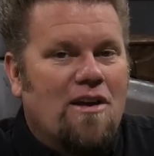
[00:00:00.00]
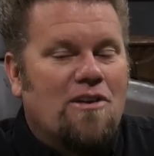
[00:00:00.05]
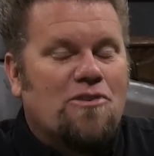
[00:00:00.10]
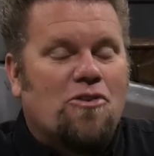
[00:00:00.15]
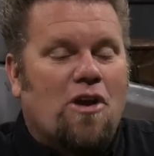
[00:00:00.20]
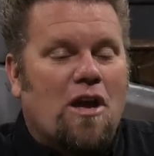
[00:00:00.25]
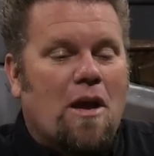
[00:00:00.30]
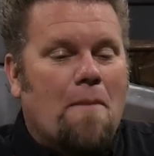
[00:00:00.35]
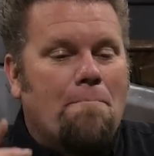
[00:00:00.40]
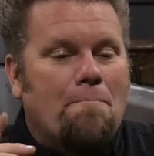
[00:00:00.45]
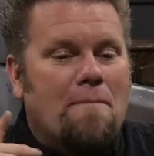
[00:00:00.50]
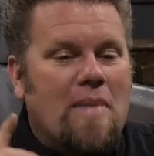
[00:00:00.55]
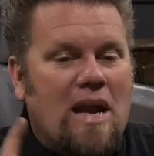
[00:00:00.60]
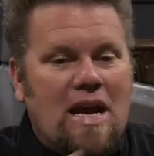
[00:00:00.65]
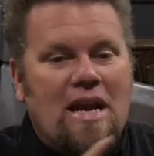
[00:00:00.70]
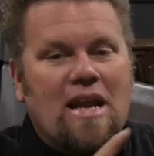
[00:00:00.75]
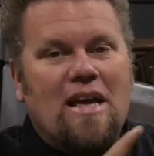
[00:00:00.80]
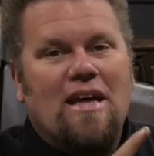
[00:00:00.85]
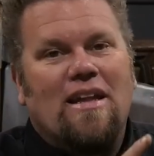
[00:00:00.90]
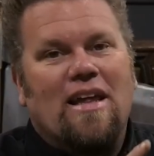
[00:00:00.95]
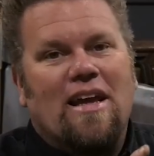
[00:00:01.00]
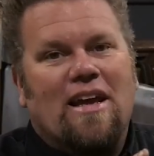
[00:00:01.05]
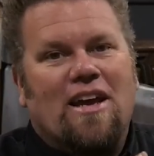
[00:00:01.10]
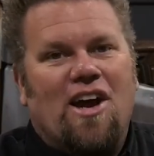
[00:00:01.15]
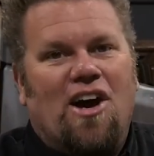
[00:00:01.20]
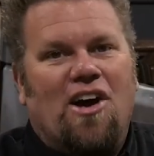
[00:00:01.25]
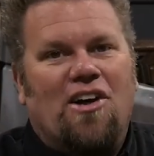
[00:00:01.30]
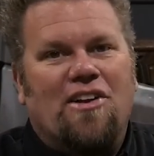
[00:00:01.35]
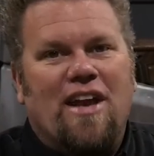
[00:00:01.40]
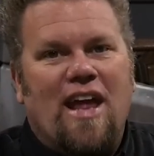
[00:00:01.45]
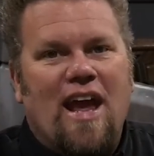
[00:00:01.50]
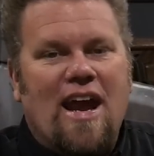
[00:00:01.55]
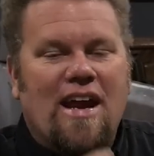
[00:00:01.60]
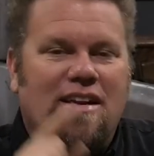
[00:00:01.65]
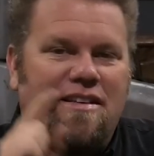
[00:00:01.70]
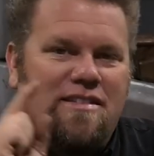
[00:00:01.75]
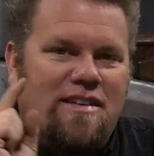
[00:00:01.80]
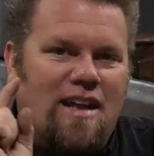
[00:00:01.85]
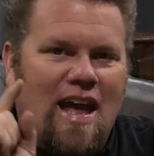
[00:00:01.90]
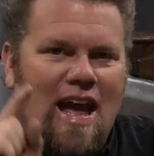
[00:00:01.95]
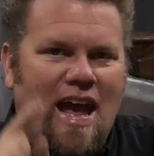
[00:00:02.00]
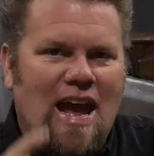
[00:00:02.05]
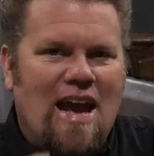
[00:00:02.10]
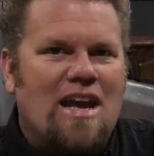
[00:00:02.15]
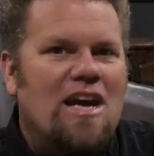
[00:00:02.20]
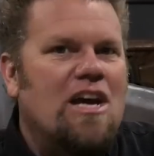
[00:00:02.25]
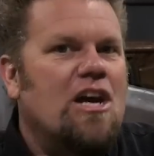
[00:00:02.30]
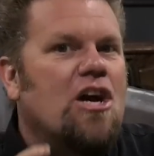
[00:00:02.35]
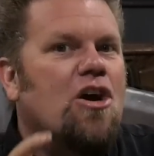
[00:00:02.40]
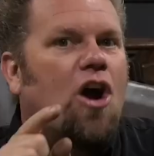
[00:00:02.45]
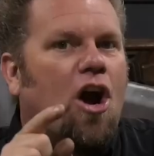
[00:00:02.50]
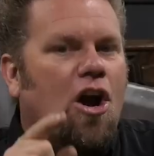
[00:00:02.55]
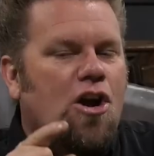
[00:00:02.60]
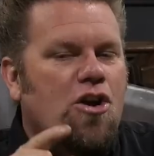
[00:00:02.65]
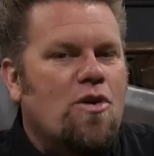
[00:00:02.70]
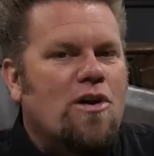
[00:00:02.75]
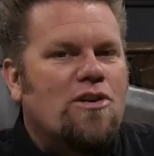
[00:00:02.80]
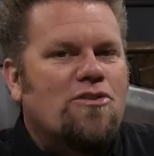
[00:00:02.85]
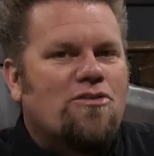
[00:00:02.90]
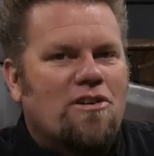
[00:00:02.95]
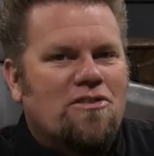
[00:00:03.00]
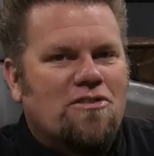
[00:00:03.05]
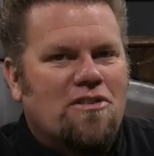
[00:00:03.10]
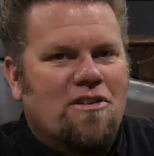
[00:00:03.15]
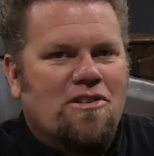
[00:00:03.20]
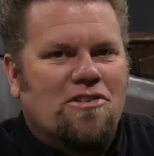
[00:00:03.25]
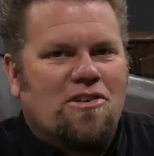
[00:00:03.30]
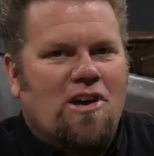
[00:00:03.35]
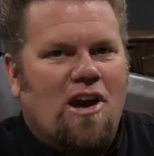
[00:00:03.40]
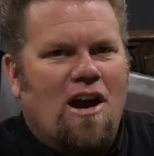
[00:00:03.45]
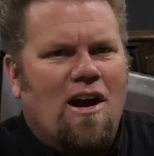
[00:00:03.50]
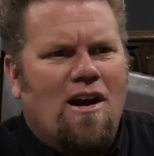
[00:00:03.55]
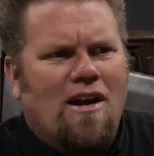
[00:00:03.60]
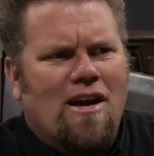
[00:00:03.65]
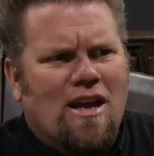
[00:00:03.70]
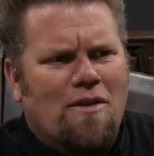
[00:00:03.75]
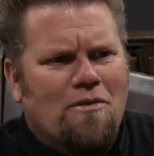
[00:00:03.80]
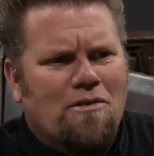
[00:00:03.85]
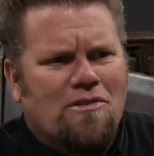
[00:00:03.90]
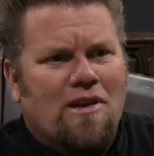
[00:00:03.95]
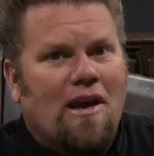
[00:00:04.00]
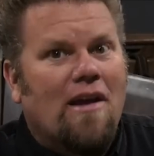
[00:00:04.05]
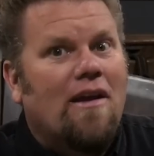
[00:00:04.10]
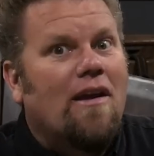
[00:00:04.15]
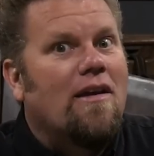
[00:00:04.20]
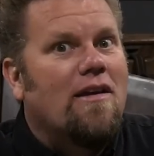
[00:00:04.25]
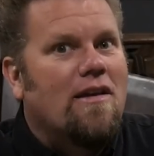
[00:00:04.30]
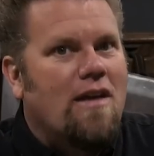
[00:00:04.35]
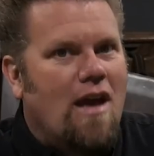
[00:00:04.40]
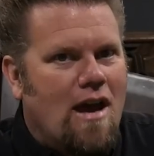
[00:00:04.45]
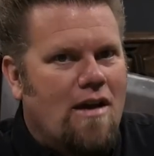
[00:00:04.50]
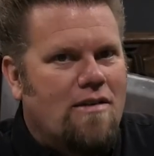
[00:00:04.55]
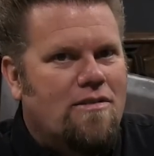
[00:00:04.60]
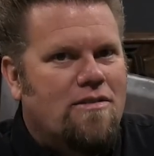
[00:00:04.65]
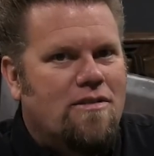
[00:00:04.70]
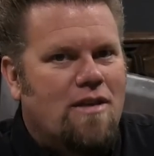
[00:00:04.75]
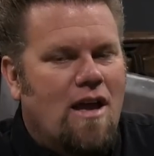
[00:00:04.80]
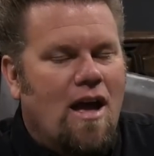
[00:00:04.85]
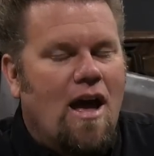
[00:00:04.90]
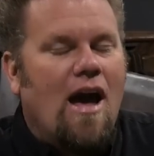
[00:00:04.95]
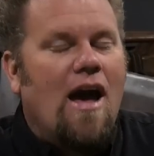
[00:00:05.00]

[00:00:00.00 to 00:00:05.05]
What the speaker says: So I immediately called Nate and said, hey, are you interested in this car? And he was like, yes.